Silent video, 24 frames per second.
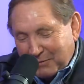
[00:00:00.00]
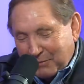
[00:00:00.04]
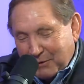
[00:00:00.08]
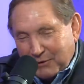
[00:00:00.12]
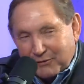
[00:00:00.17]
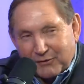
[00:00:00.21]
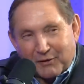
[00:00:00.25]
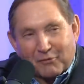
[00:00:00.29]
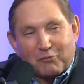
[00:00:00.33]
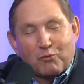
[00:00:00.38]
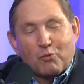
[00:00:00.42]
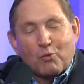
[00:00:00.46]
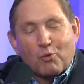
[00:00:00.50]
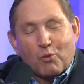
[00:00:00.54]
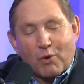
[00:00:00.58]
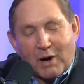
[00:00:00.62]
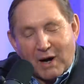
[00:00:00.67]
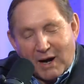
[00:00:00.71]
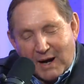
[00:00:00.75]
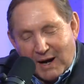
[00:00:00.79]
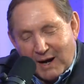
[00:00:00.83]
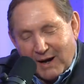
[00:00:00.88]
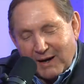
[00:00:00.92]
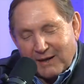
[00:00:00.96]
to myself,
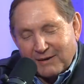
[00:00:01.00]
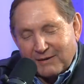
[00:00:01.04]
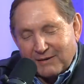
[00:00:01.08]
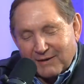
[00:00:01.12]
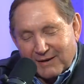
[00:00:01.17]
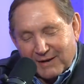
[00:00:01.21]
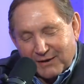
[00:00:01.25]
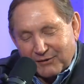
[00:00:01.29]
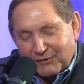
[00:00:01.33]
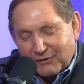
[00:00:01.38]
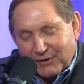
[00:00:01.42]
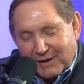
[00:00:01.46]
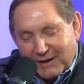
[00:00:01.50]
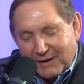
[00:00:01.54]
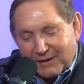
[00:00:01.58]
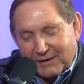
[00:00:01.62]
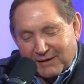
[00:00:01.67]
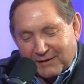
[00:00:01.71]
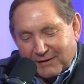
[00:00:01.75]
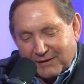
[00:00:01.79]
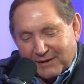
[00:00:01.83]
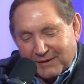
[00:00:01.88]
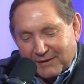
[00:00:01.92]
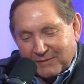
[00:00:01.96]
why did I say
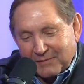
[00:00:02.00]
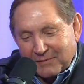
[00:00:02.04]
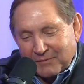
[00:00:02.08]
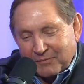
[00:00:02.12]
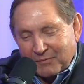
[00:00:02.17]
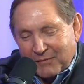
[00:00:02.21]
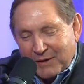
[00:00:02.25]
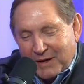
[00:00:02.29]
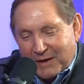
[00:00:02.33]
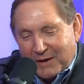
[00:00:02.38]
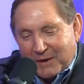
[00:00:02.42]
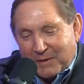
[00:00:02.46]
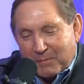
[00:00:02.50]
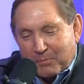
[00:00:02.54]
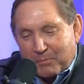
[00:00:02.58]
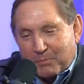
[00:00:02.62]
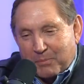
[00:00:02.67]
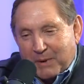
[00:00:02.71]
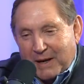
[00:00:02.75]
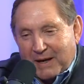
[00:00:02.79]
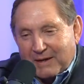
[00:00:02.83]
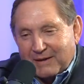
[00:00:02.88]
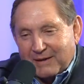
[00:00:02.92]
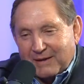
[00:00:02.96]
anything?
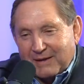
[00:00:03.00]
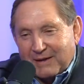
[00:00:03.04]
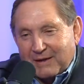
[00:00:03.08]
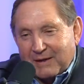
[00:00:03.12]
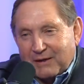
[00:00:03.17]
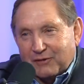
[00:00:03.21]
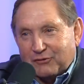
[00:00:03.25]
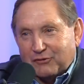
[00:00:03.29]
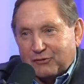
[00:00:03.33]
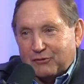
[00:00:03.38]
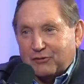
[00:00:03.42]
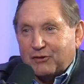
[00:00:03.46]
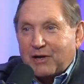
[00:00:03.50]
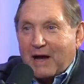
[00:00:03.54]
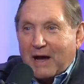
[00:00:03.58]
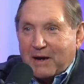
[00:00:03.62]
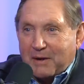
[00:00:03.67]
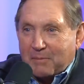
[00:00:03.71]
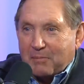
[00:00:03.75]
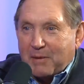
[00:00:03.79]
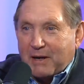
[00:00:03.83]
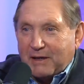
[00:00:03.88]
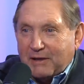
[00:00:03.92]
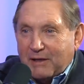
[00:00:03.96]
But it's
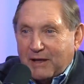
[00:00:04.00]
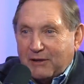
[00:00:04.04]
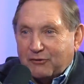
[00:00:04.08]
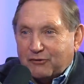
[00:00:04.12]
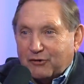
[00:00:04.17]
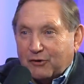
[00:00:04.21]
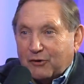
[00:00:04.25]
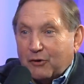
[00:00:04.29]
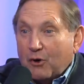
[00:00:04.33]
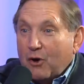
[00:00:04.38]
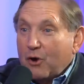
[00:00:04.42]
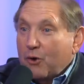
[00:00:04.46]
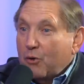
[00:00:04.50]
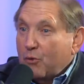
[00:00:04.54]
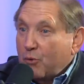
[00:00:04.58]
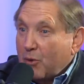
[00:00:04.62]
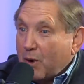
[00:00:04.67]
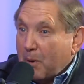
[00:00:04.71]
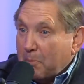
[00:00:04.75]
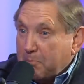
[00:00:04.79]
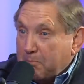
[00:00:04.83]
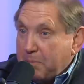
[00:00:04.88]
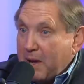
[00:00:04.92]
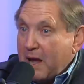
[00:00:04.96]
kind of my nature.
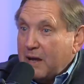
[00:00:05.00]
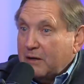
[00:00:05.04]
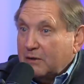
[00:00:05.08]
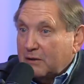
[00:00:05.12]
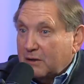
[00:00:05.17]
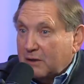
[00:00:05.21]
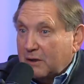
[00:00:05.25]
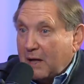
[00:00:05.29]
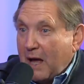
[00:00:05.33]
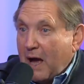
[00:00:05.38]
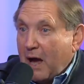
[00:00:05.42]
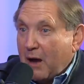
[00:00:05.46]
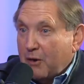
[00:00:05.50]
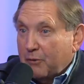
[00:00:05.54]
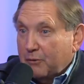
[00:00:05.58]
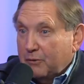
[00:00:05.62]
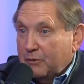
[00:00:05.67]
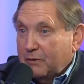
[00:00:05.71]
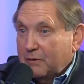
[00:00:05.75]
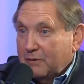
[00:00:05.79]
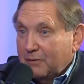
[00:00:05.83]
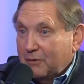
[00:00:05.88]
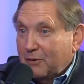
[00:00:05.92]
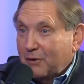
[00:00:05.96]
Well, Ben
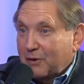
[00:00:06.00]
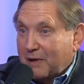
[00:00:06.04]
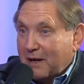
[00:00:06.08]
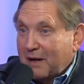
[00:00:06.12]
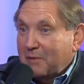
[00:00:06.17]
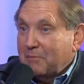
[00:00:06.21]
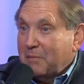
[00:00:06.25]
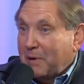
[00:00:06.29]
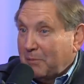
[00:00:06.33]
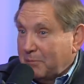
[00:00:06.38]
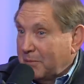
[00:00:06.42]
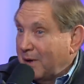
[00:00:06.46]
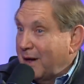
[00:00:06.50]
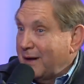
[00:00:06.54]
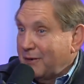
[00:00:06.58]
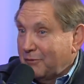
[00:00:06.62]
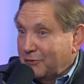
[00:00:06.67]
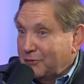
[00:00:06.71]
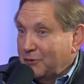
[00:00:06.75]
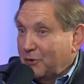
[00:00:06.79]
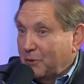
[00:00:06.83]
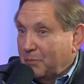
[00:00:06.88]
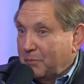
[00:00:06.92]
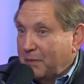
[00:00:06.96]
Cloud, okay, remember, I
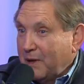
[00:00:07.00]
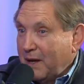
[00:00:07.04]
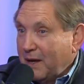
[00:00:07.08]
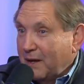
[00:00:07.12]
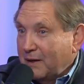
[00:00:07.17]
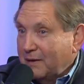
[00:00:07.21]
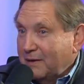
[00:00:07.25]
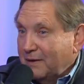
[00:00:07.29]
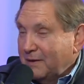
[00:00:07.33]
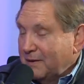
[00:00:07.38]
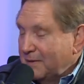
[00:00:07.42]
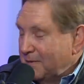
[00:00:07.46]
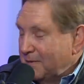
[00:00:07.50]
don't know Ben.